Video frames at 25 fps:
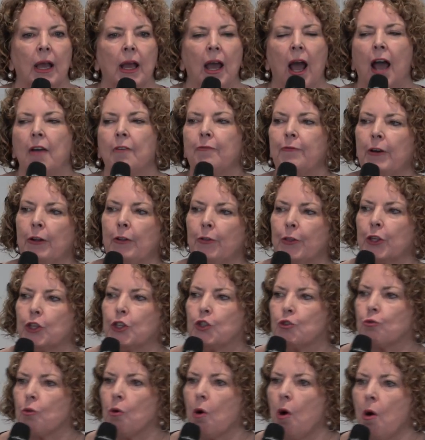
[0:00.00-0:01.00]
I felt the
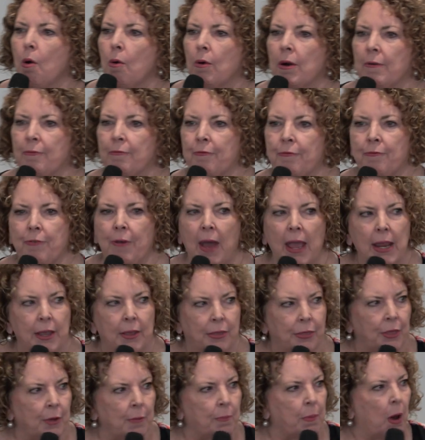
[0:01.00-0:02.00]
draw of
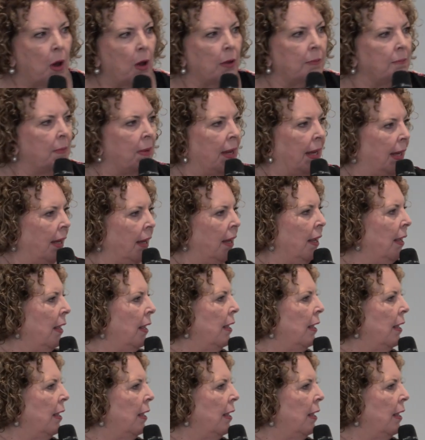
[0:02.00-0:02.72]
faith upon me.